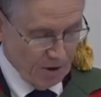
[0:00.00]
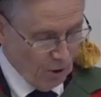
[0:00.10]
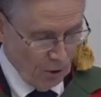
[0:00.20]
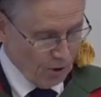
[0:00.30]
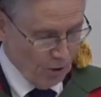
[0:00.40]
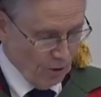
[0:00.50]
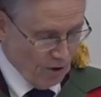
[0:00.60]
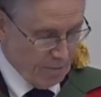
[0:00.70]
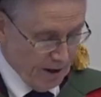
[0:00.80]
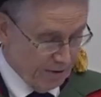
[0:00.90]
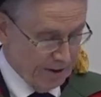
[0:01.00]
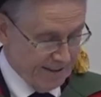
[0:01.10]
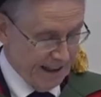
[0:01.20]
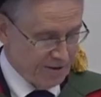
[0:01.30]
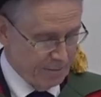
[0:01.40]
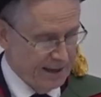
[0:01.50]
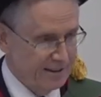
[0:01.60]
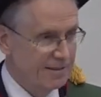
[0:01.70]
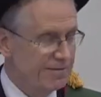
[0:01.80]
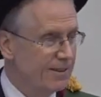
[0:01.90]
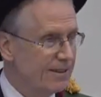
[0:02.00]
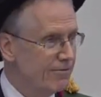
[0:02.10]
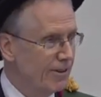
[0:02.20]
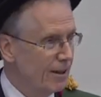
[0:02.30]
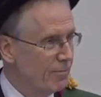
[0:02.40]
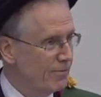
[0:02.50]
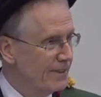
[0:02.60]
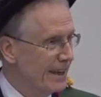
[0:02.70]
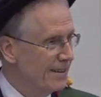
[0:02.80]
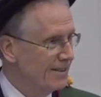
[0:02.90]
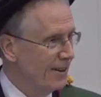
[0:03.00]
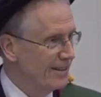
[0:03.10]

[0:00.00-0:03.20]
all caused by, well, exacerbated. Final dent is not